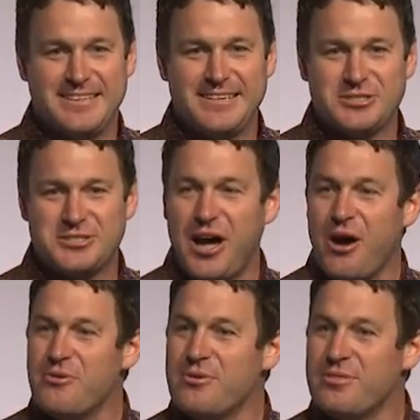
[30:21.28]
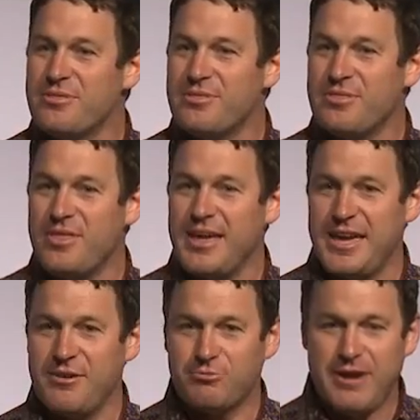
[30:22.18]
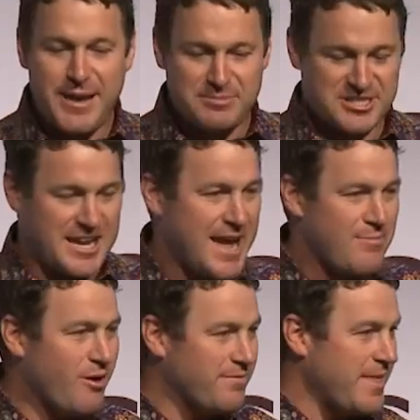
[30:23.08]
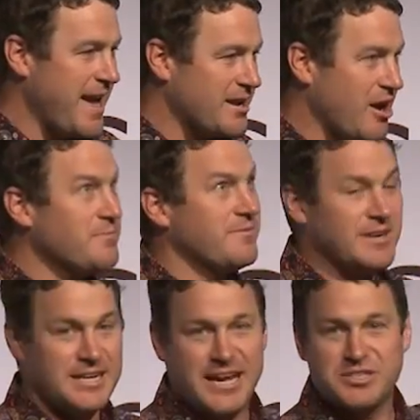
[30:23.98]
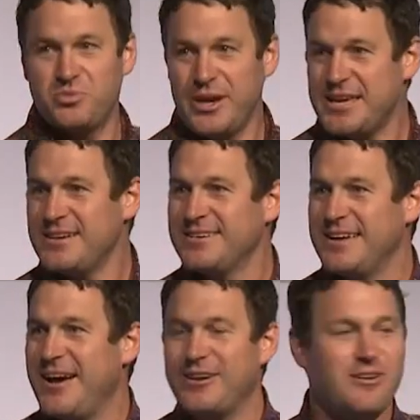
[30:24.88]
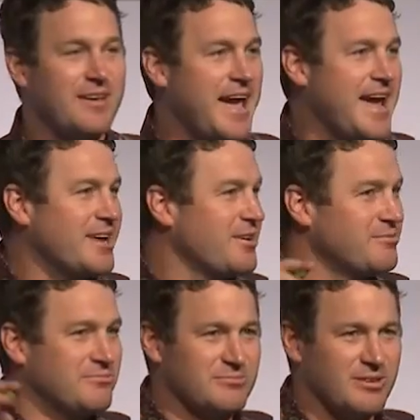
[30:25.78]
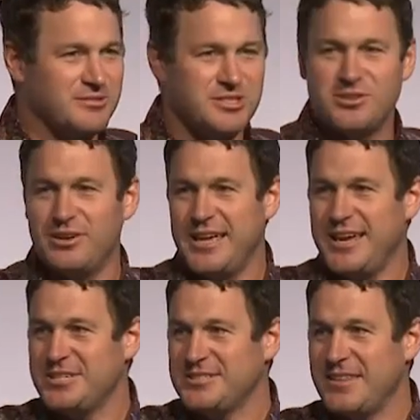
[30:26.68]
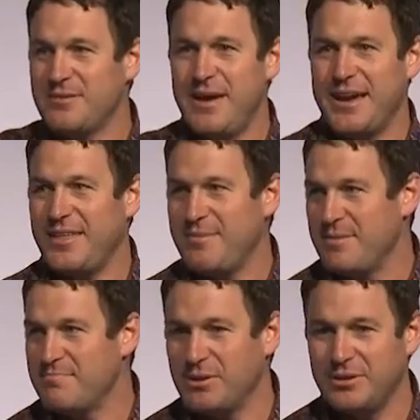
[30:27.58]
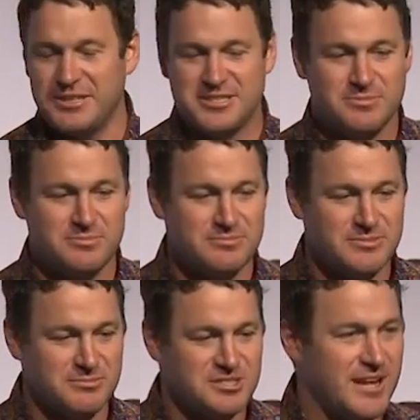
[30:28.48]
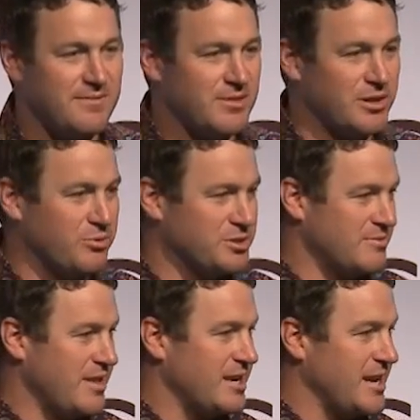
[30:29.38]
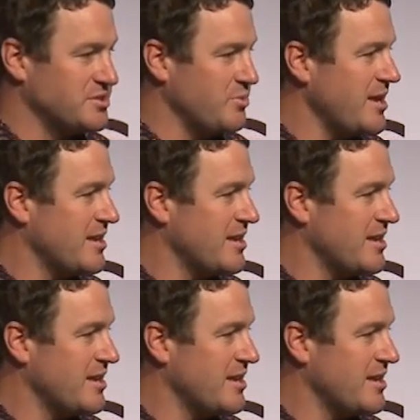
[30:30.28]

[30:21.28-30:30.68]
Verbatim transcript: So the wraps come off that hopefully next week. I know that Anna, if she's not here, she's out the back. They've been building some stuff for the launch of that next week.